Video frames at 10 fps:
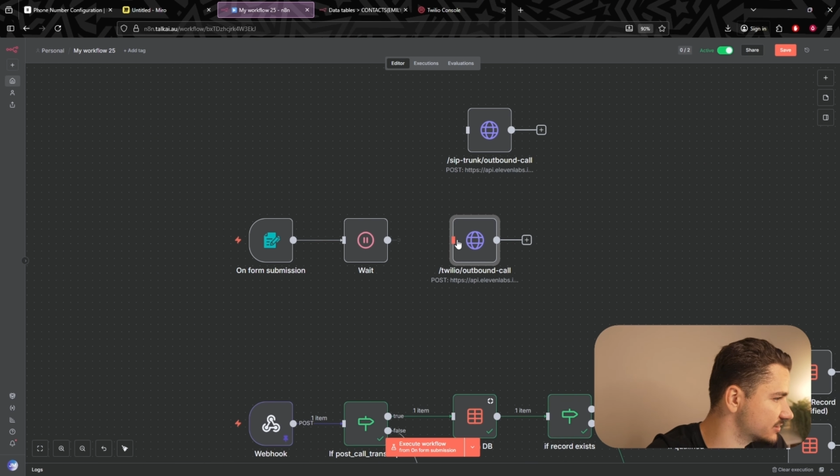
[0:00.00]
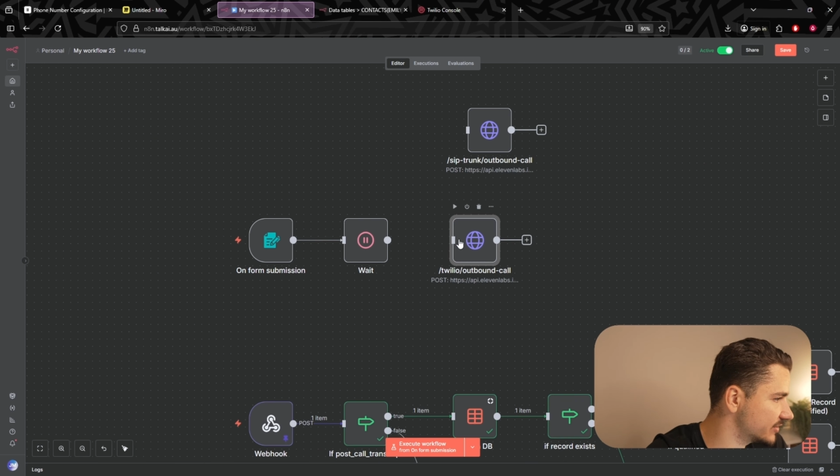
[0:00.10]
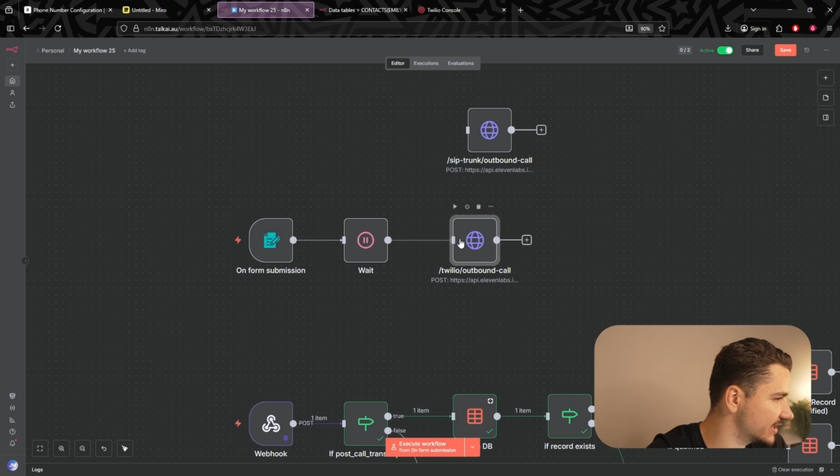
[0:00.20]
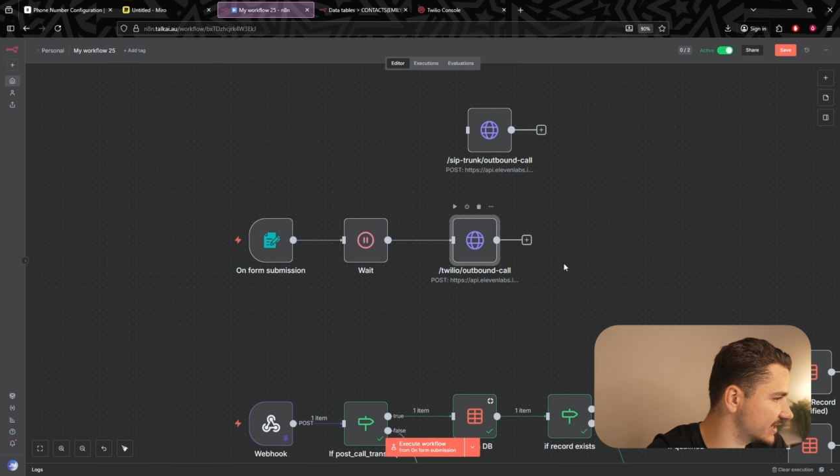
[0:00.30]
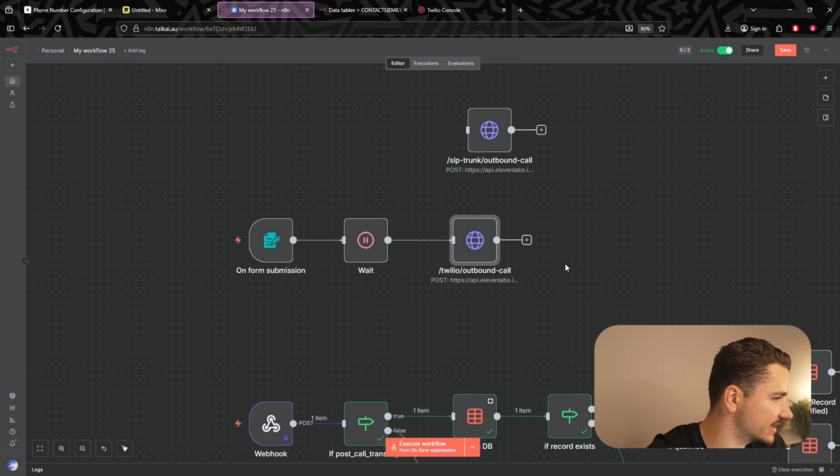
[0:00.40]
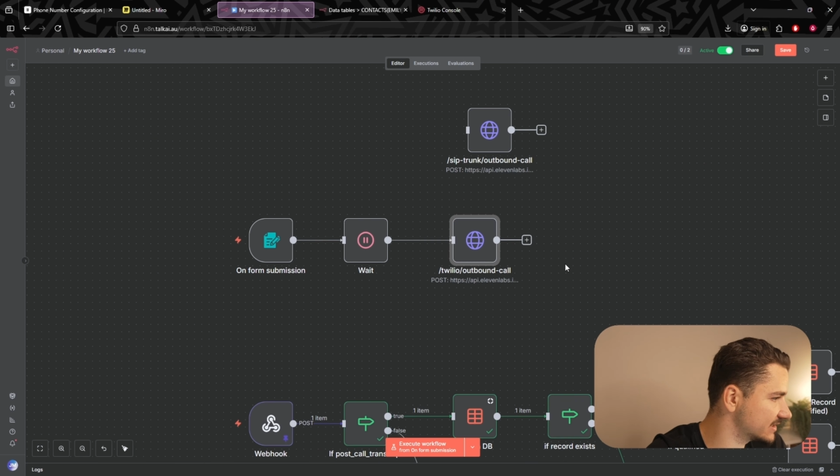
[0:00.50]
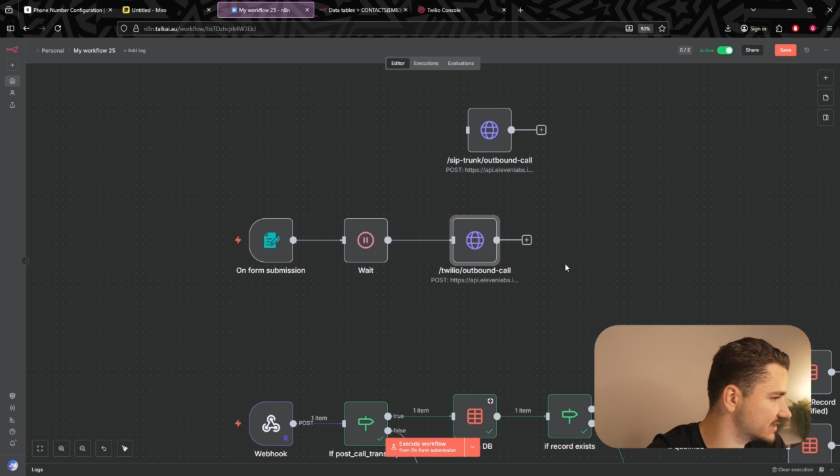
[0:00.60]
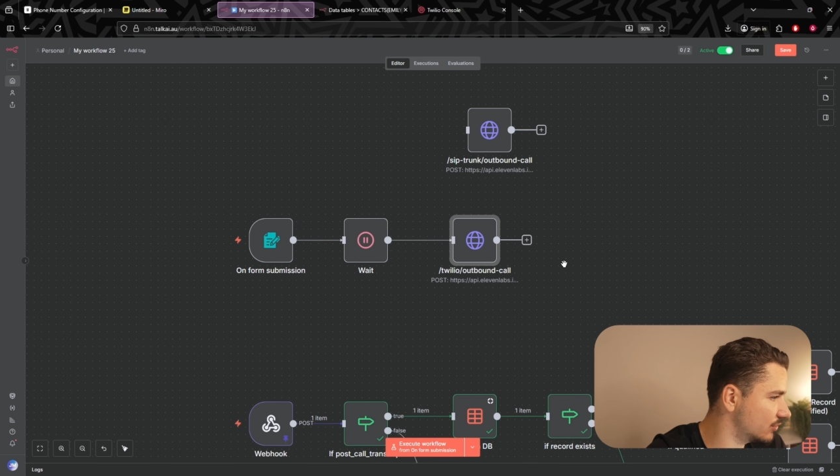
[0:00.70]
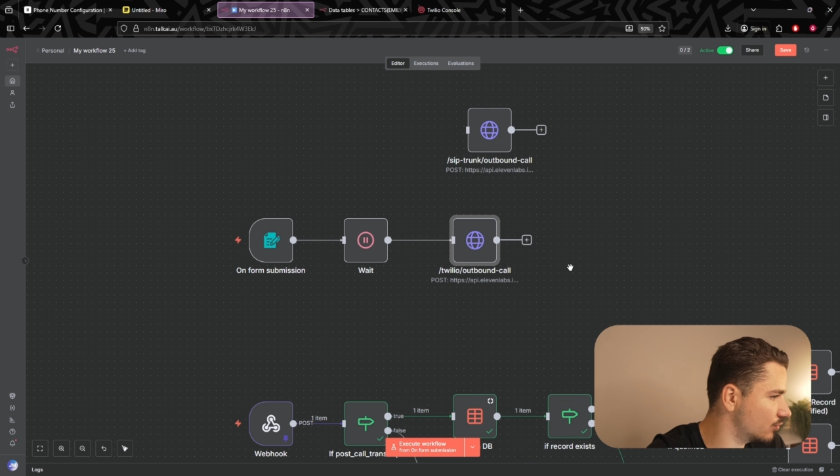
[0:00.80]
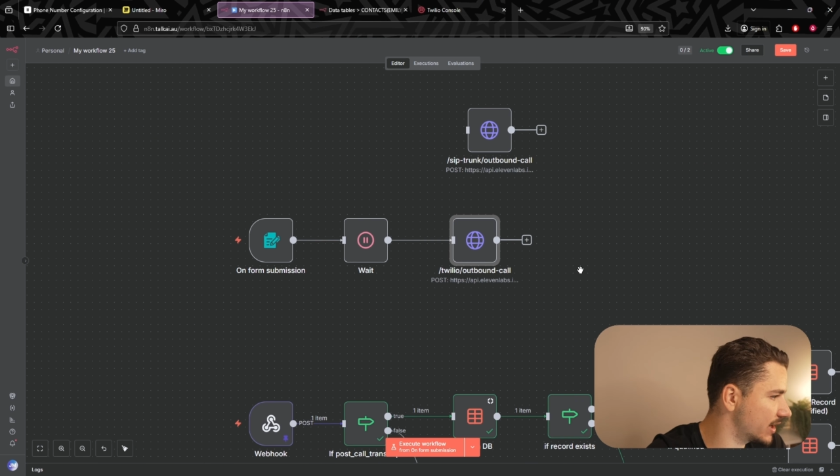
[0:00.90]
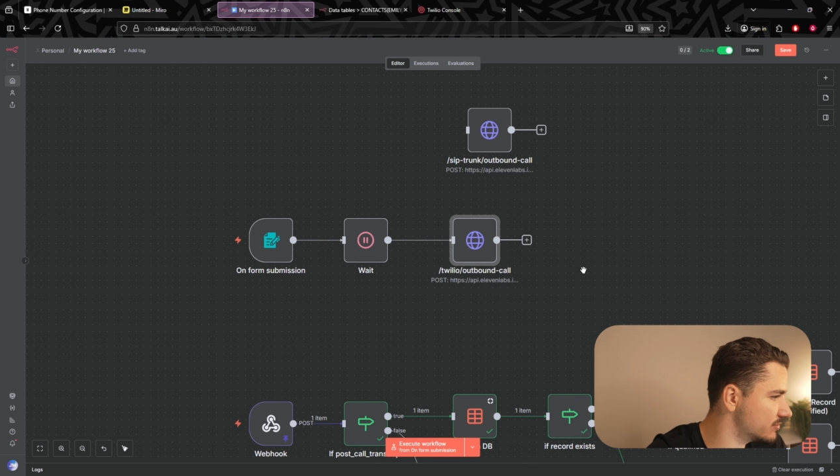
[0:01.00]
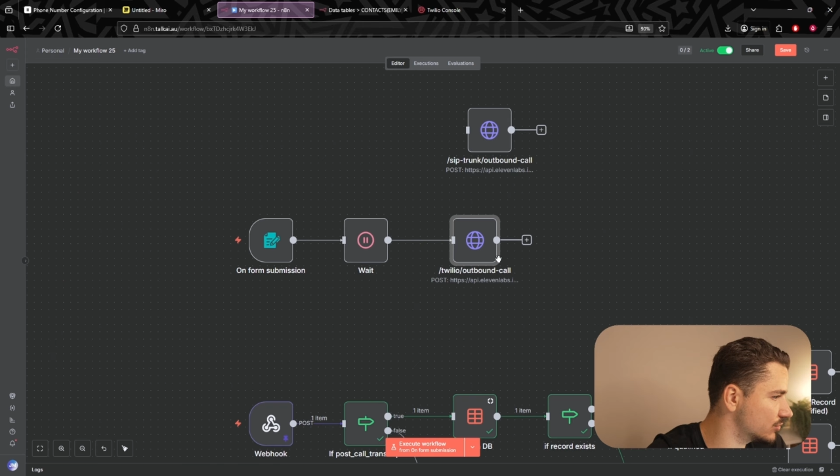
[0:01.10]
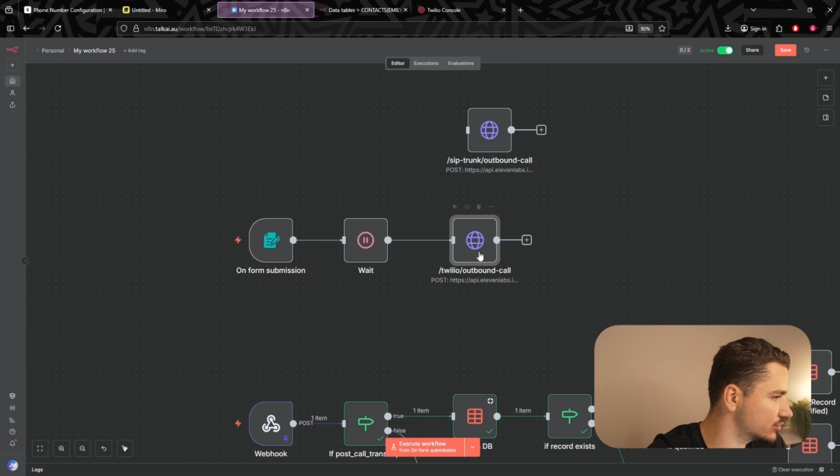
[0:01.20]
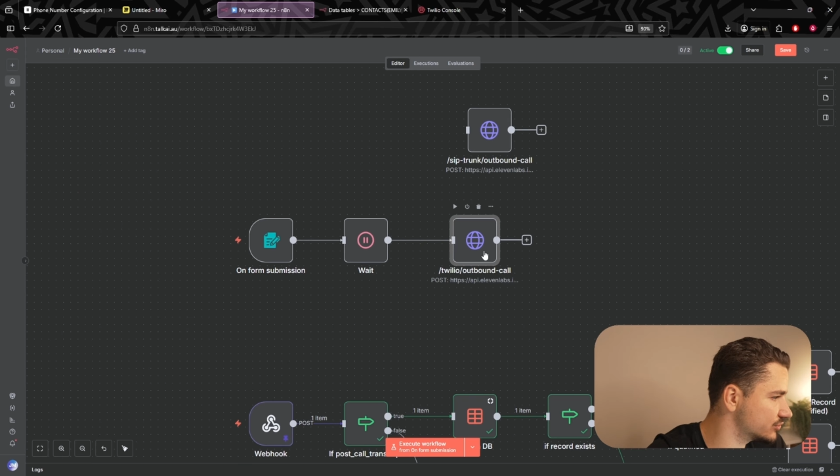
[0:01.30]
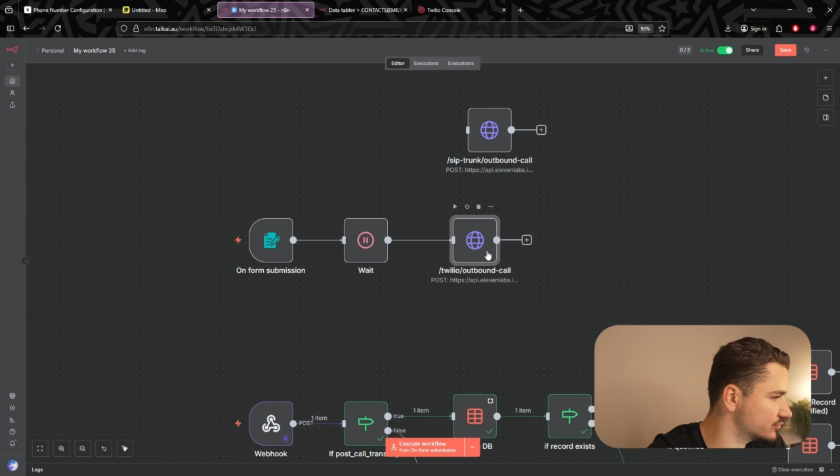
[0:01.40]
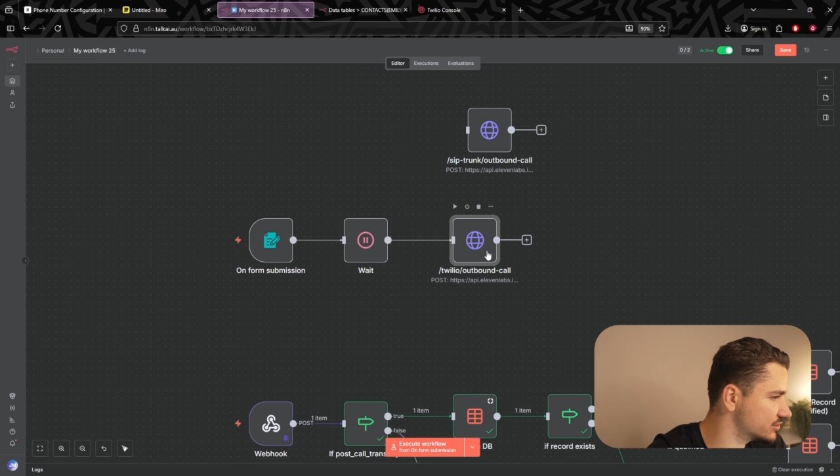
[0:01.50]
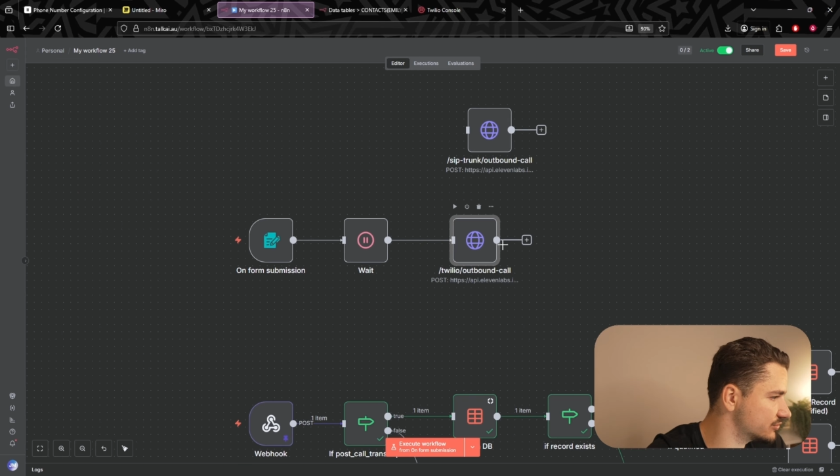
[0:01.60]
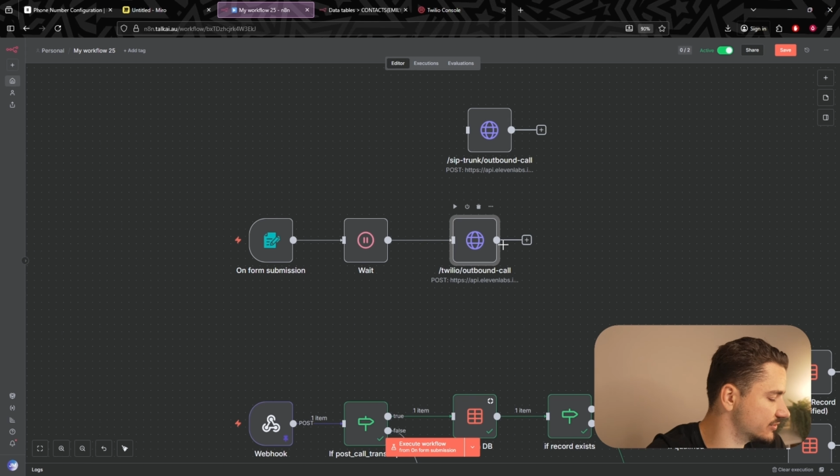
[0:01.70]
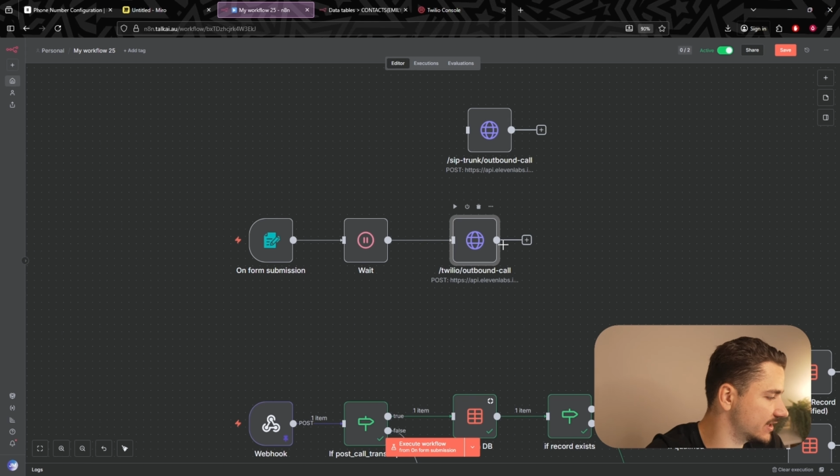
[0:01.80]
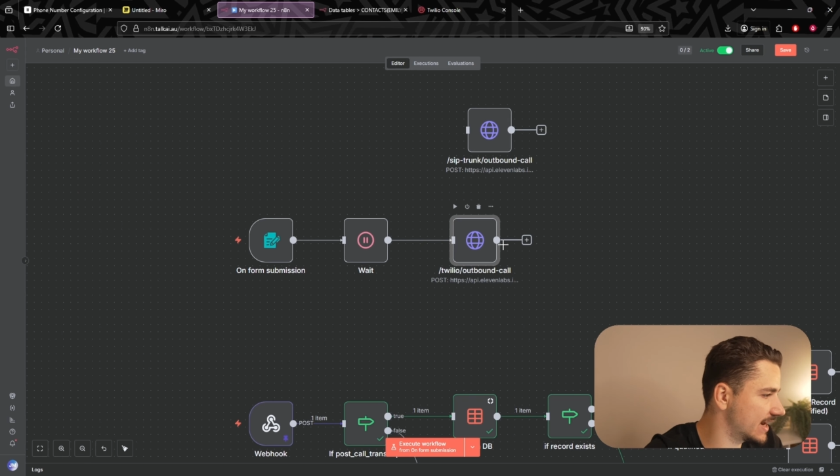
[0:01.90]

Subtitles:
so we can connect our wait module to